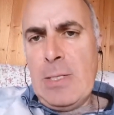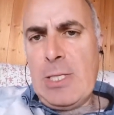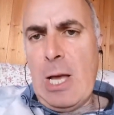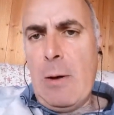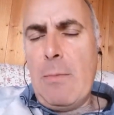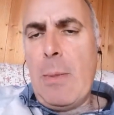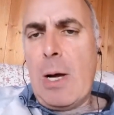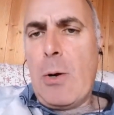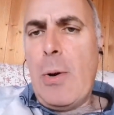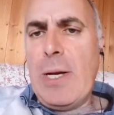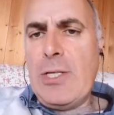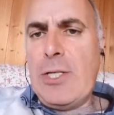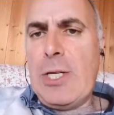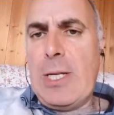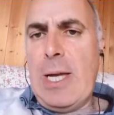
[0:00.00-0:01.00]
So my
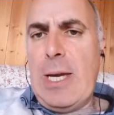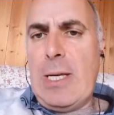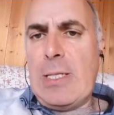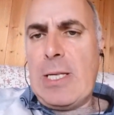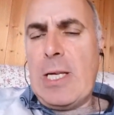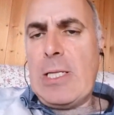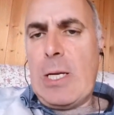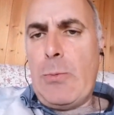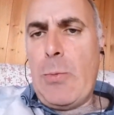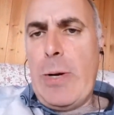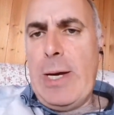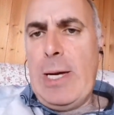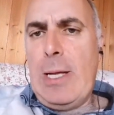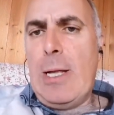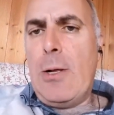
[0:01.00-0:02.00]
question is, as
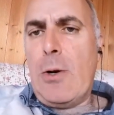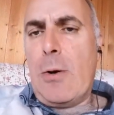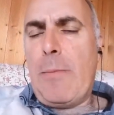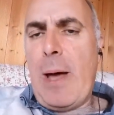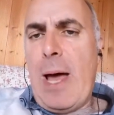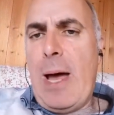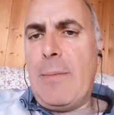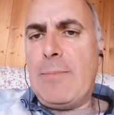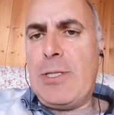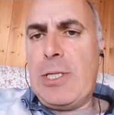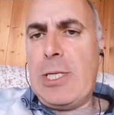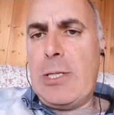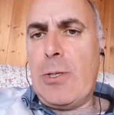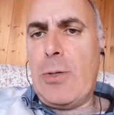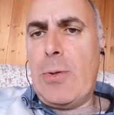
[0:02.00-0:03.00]
we look perhaps
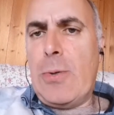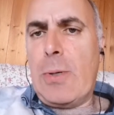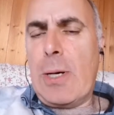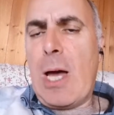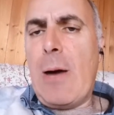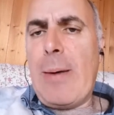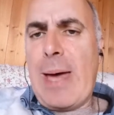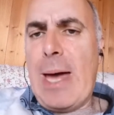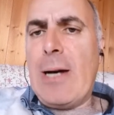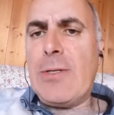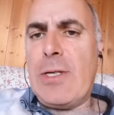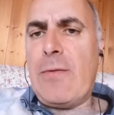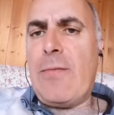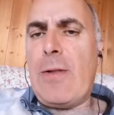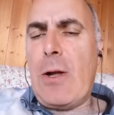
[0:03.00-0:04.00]
till coming out
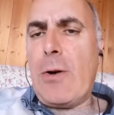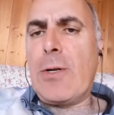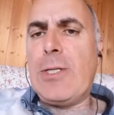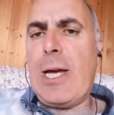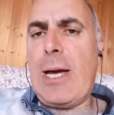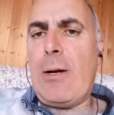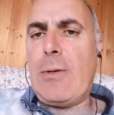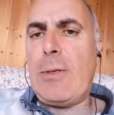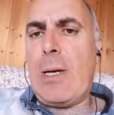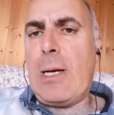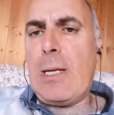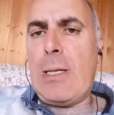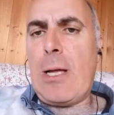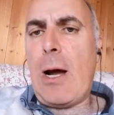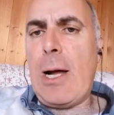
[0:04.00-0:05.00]
of lockdown,
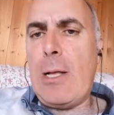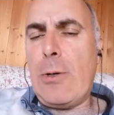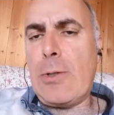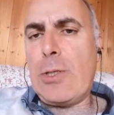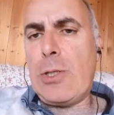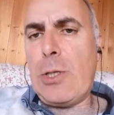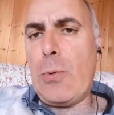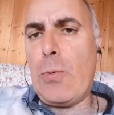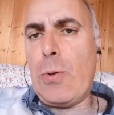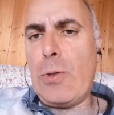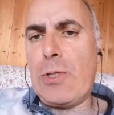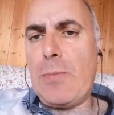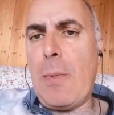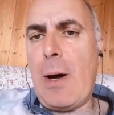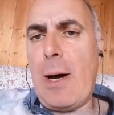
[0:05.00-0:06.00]
and I look towards
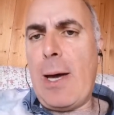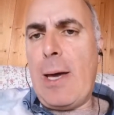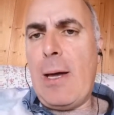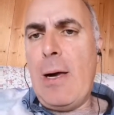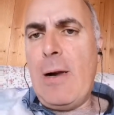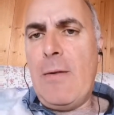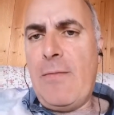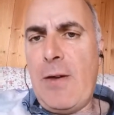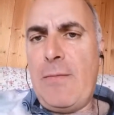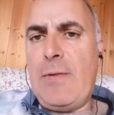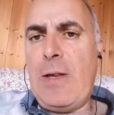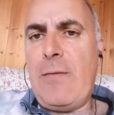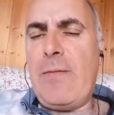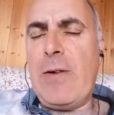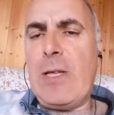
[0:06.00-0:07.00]
my
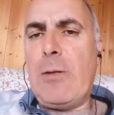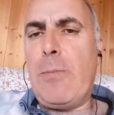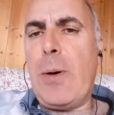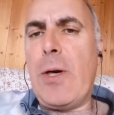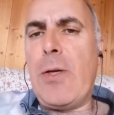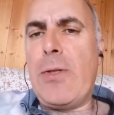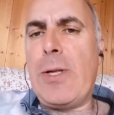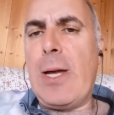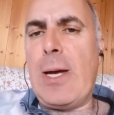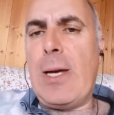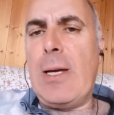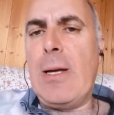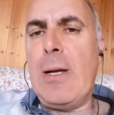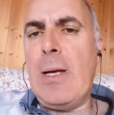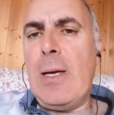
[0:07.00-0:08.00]
55th birthday,
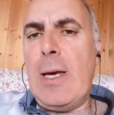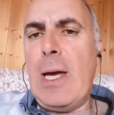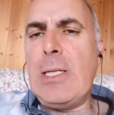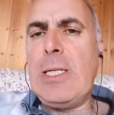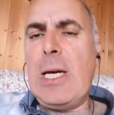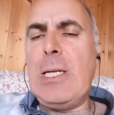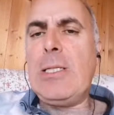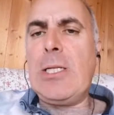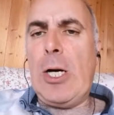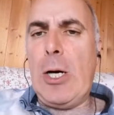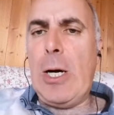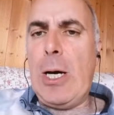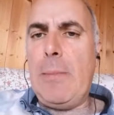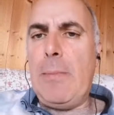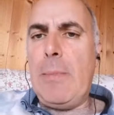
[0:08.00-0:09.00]
is it in
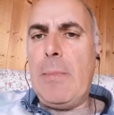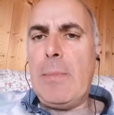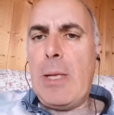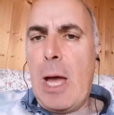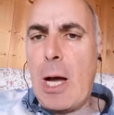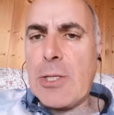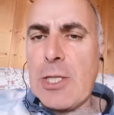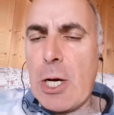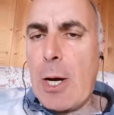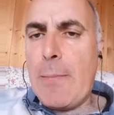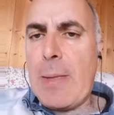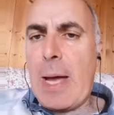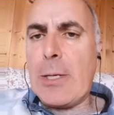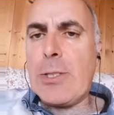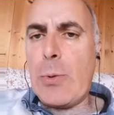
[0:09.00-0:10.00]
time a time
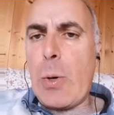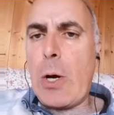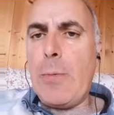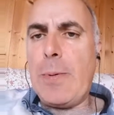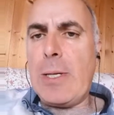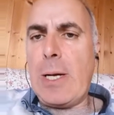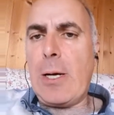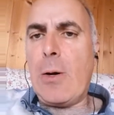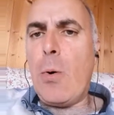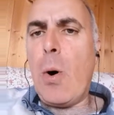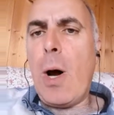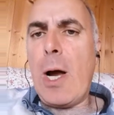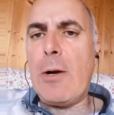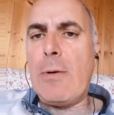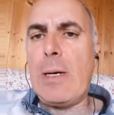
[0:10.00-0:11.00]
now to open
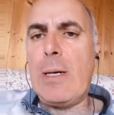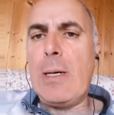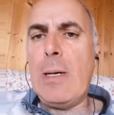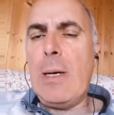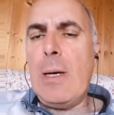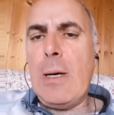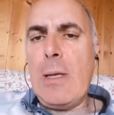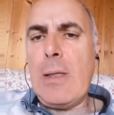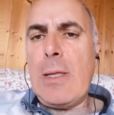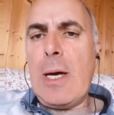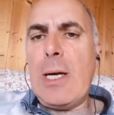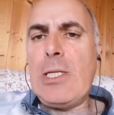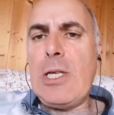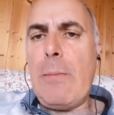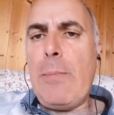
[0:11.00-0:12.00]
inquiry that
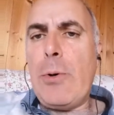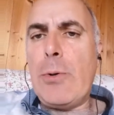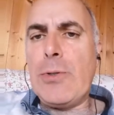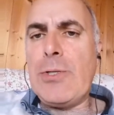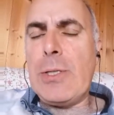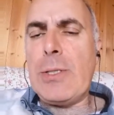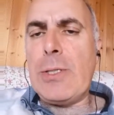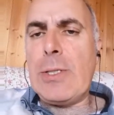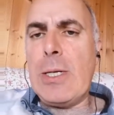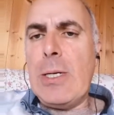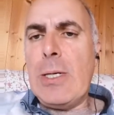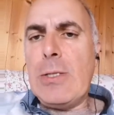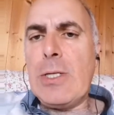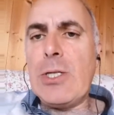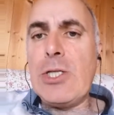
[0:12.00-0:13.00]
it's important
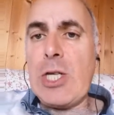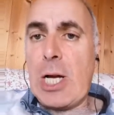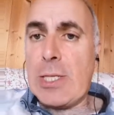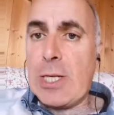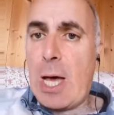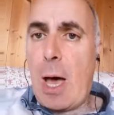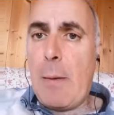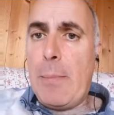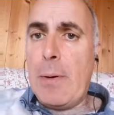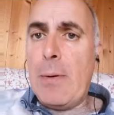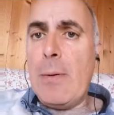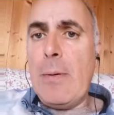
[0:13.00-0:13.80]
to shut up,